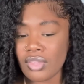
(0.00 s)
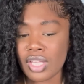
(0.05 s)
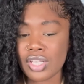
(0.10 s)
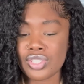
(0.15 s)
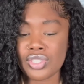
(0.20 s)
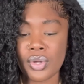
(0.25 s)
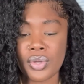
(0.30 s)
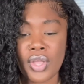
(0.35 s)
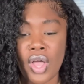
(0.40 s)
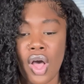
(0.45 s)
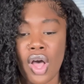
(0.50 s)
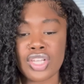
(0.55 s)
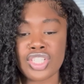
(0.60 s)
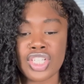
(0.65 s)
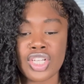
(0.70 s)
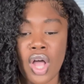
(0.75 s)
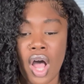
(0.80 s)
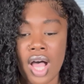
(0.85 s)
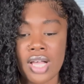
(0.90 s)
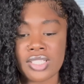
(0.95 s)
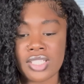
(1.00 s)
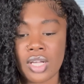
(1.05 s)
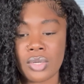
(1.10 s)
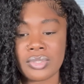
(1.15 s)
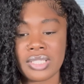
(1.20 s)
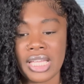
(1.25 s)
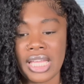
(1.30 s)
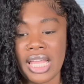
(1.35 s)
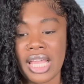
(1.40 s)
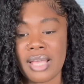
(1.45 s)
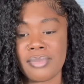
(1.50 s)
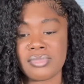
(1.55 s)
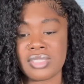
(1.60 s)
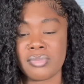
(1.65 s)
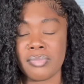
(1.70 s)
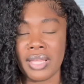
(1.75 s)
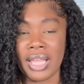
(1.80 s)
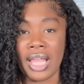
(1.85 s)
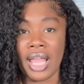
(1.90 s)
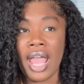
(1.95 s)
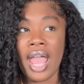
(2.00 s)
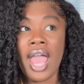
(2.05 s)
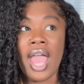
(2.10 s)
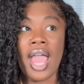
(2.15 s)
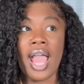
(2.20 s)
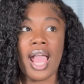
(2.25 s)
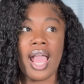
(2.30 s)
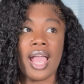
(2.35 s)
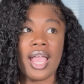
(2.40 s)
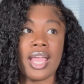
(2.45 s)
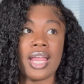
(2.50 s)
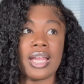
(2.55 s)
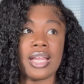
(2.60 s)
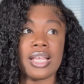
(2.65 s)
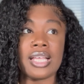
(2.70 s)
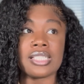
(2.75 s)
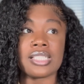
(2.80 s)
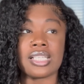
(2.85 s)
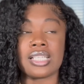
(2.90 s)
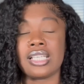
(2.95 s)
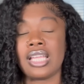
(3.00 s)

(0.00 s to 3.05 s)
So y'all, she also DMs me, and it's a